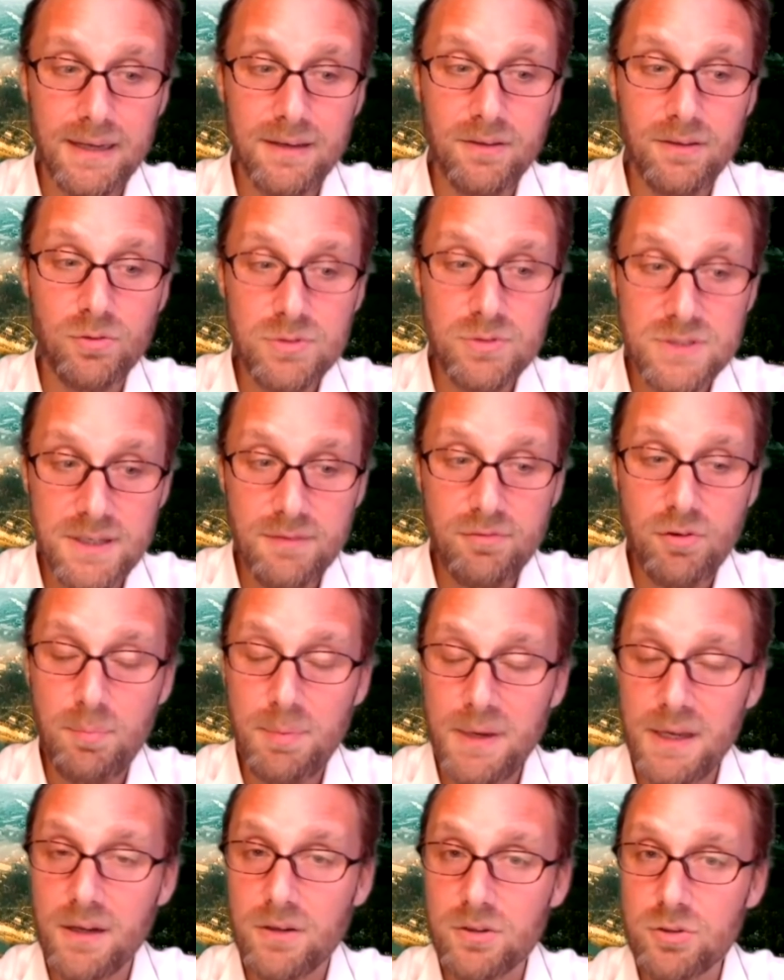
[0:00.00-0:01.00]
And those
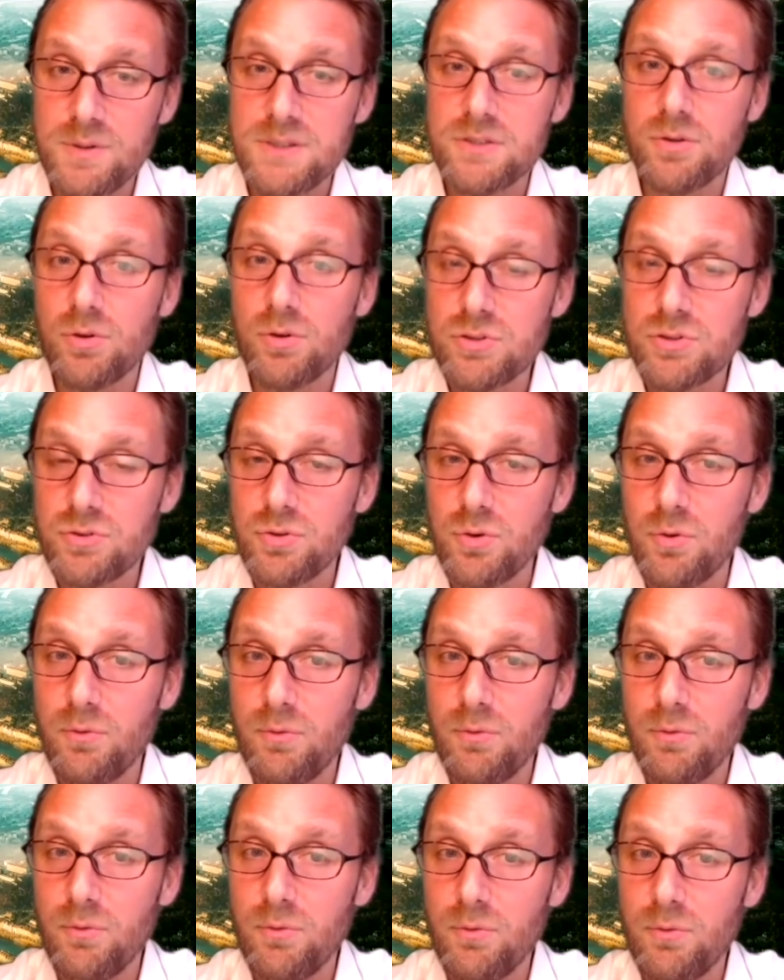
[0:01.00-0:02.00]
developing countries
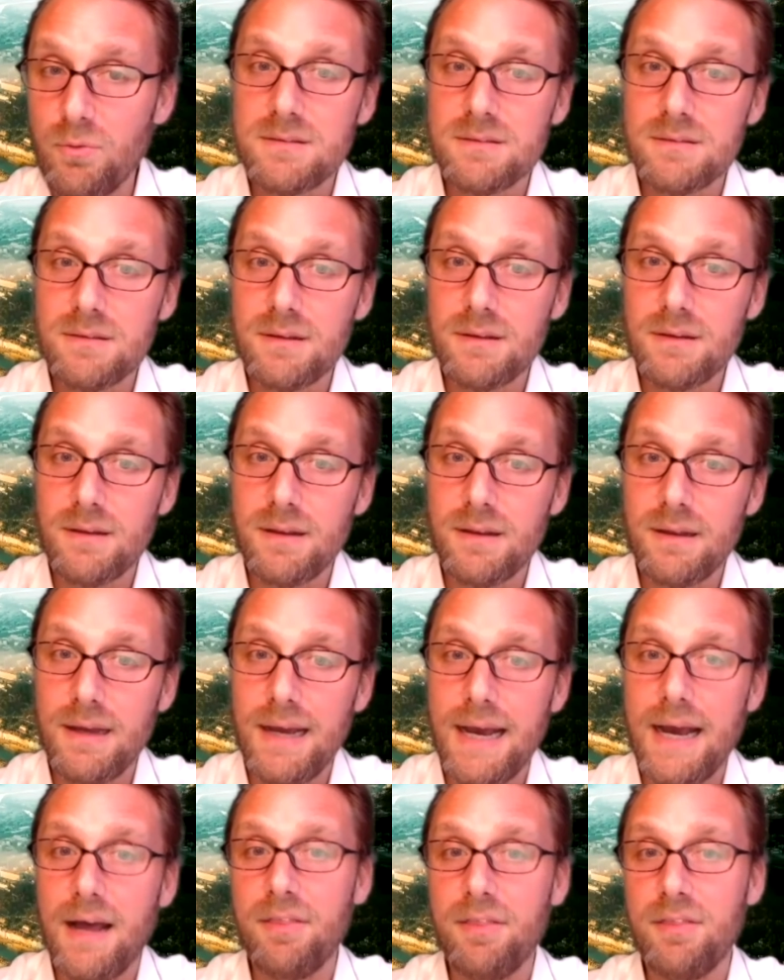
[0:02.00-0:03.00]
also miss
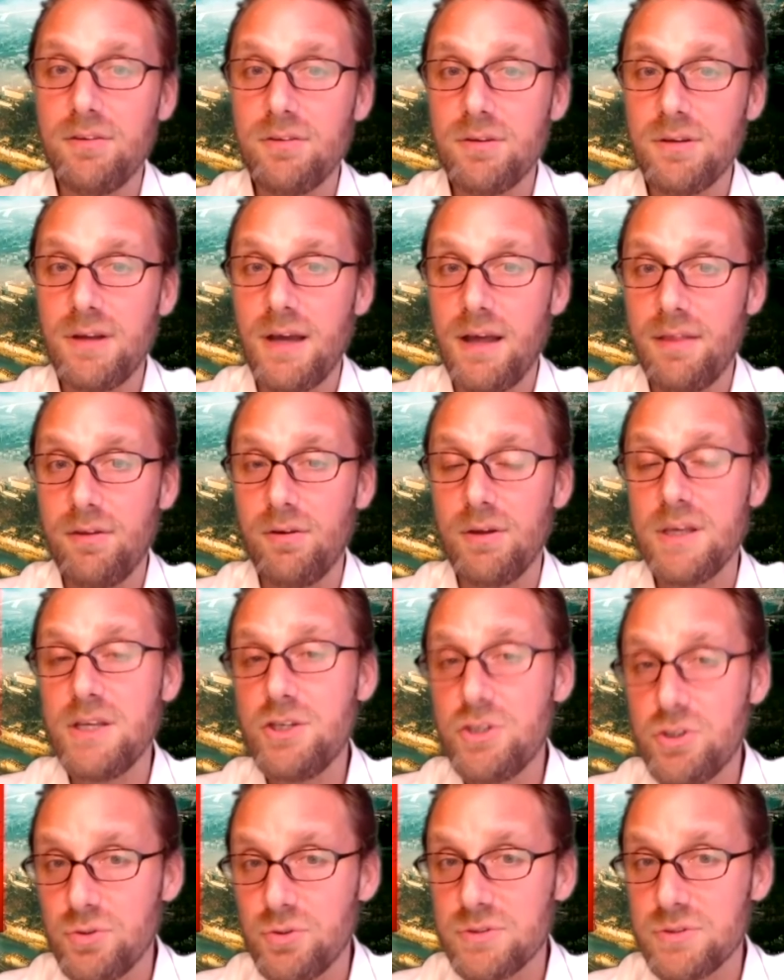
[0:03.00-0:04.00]

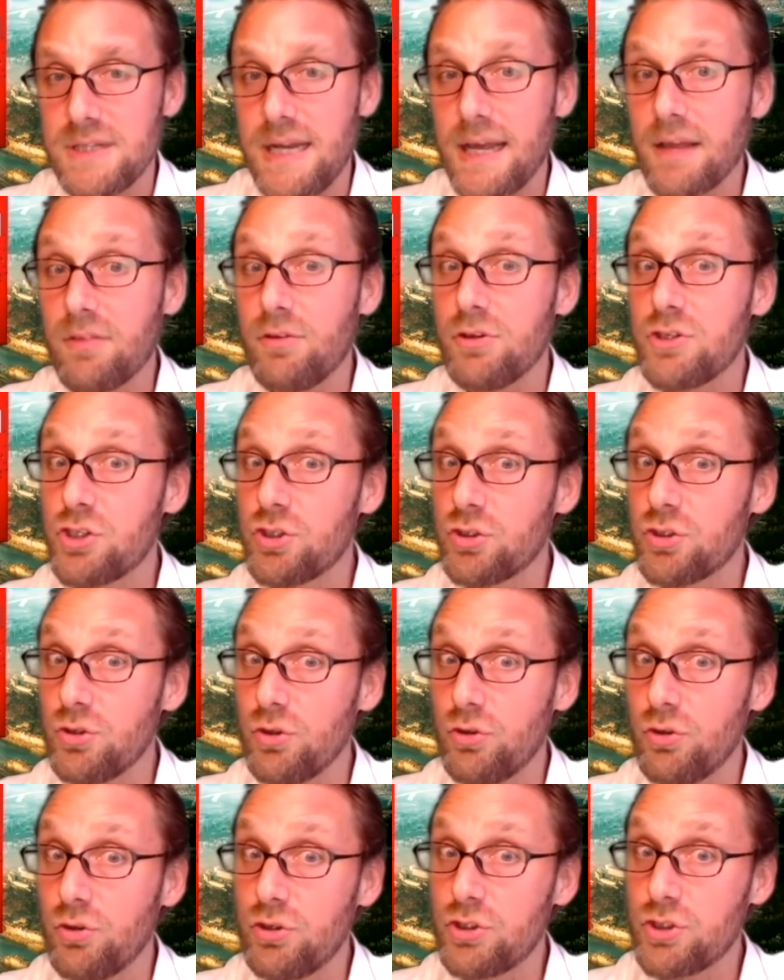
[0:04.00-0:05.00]
other issues like
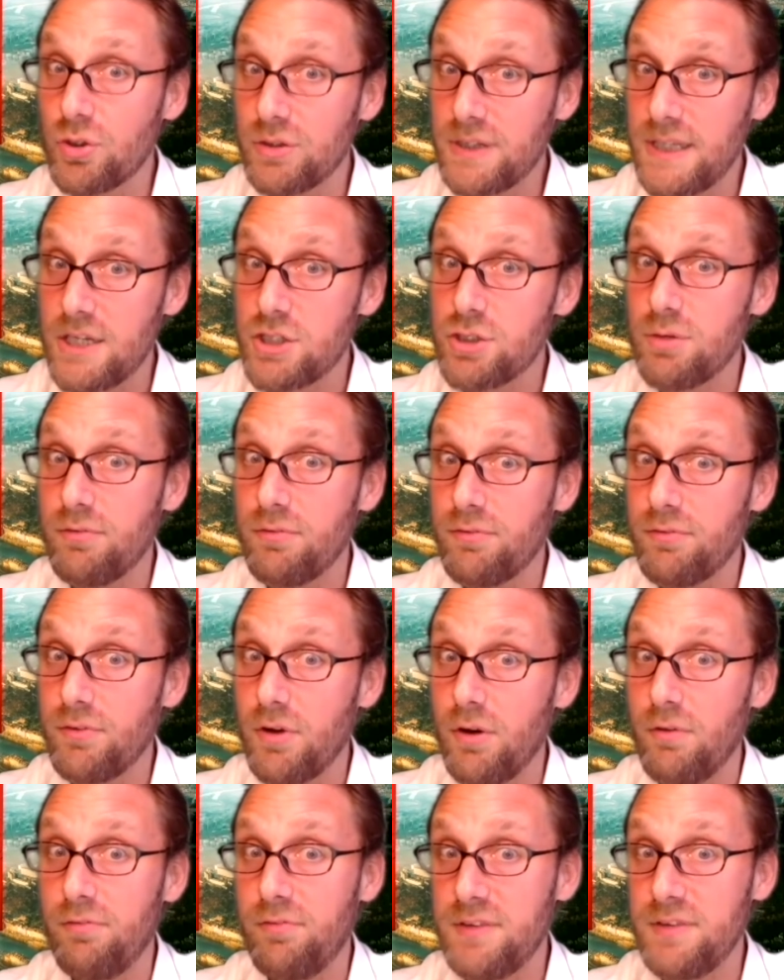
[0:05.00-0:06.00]
the shortage of
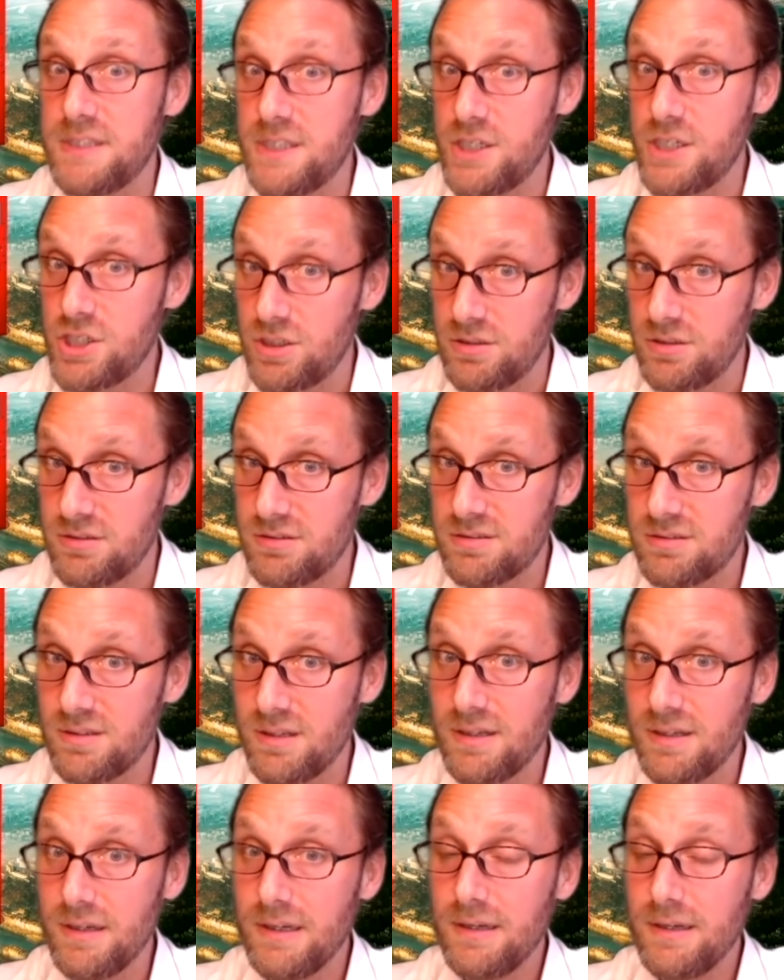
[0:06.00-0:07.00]

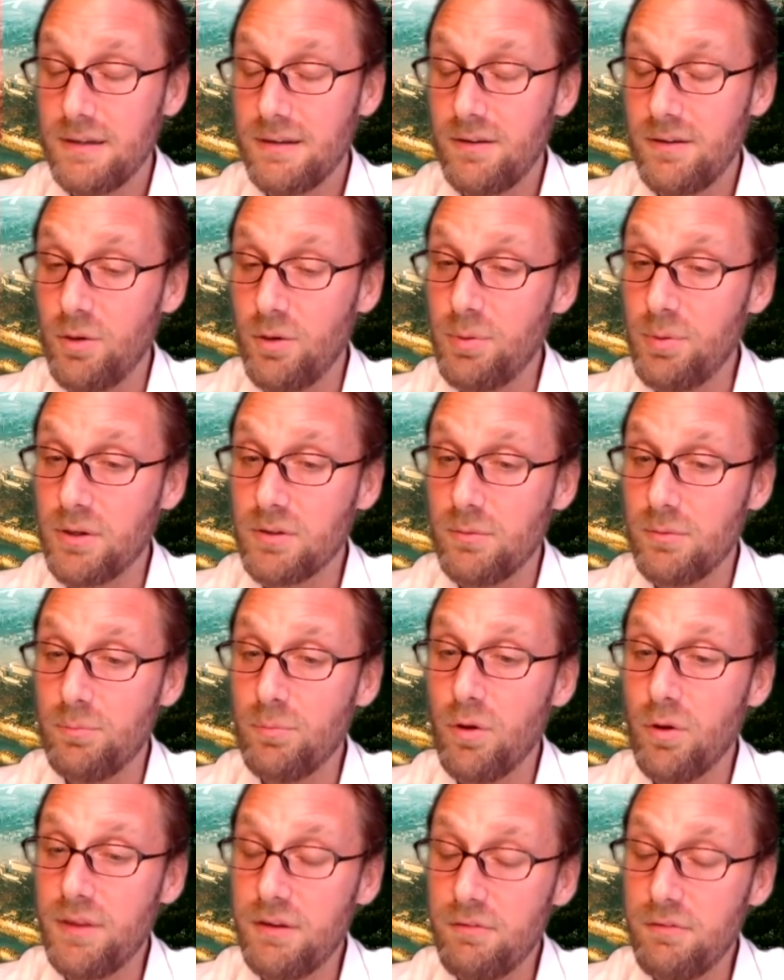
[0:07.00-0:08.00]
physicians. About
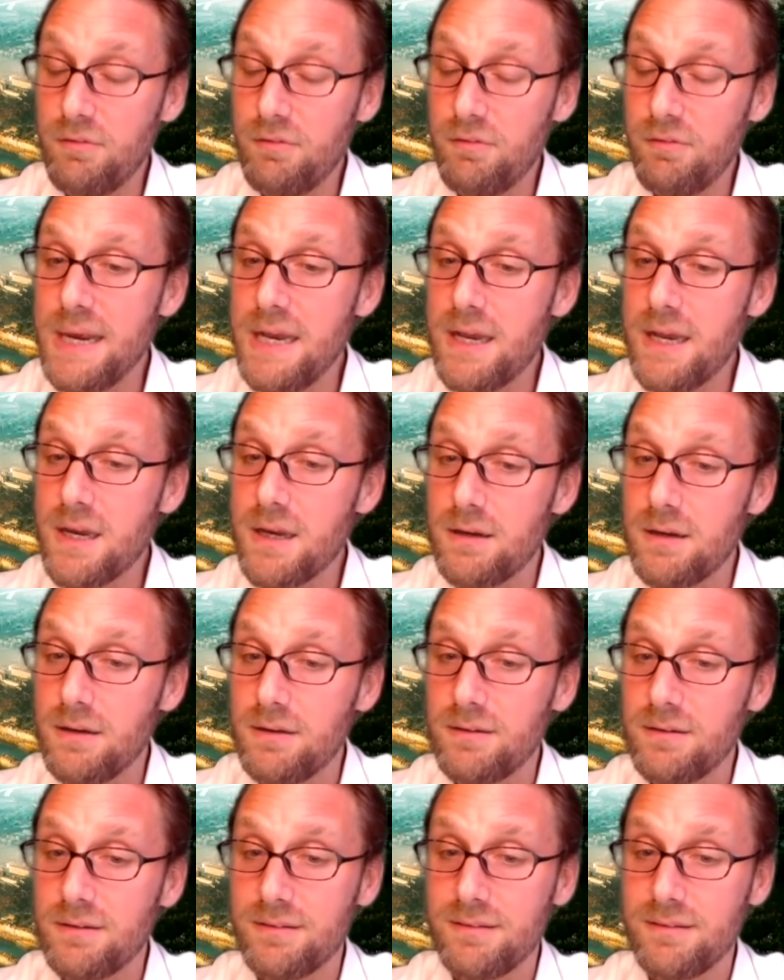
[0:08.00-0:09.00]
more than 4
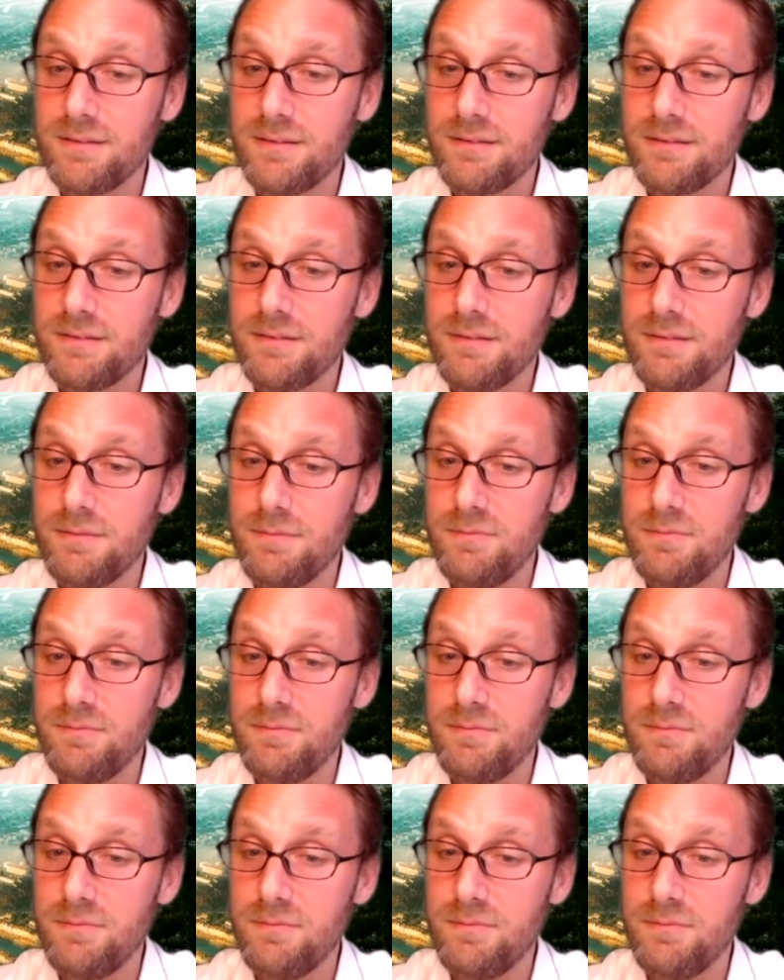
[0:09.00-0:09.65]
million